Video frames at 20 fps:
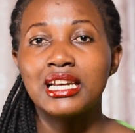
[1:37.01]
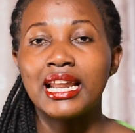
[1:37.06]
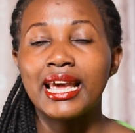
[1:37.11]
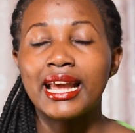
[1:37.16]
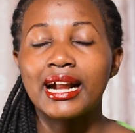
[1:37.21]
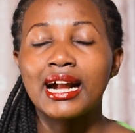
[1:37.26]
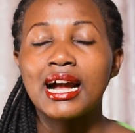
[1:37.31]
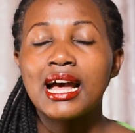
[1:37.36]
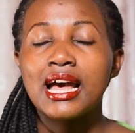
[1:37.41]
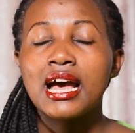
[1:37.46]

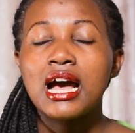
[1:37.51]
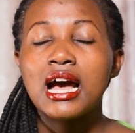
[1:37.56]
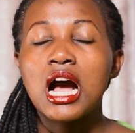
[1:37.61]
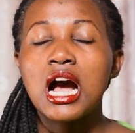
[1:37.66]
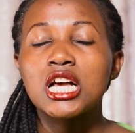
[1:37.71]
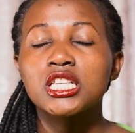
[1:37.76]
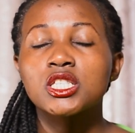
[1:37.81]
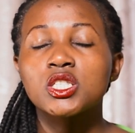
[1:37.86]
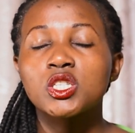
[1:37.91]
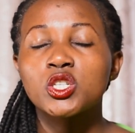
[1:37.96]
Like,
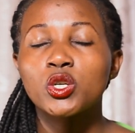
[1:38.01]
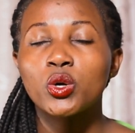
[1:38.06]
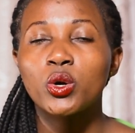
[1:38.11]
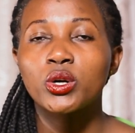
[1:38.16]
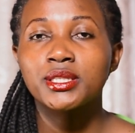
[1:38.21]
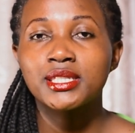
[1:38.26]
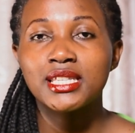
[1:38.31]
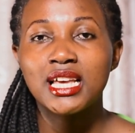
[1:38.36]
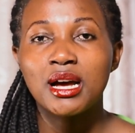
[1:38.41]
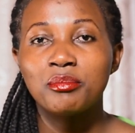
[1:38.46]

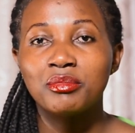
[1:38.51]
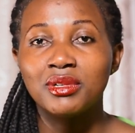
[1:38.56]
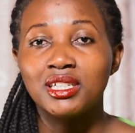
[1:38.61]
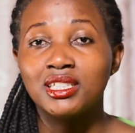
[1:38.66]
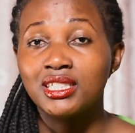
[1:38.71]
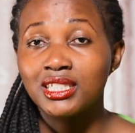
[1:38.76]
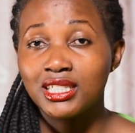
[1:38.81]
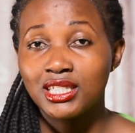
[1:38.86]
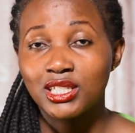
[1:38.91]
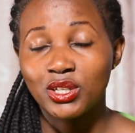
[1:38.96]
store
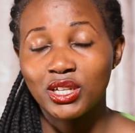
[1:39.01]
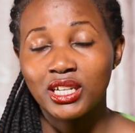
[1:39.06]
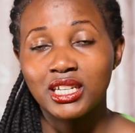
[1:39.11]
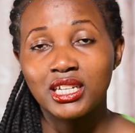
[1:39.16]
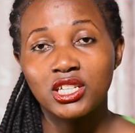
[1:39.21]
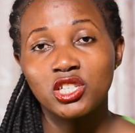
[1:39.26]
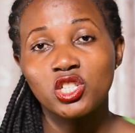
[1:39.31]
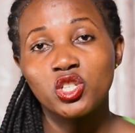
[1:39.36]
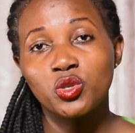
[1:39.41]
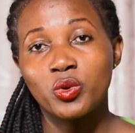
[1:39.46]
some little
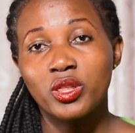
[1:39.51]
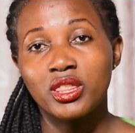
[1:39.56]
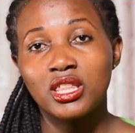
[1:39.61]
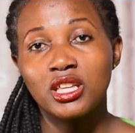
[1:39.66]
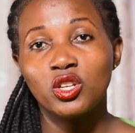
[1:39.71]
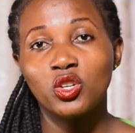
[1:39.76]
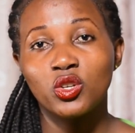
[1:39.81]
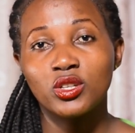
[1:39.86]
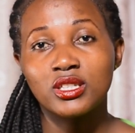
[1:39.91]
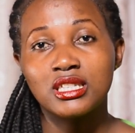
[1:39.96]
energy
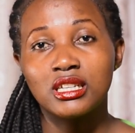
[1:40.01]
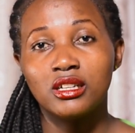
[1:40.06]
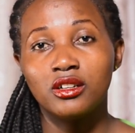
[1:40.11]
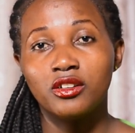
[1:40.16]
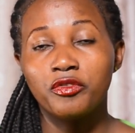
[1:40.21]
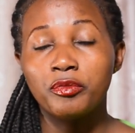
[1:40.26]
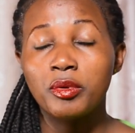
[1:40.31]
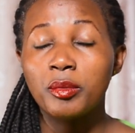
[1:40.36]
within yourself.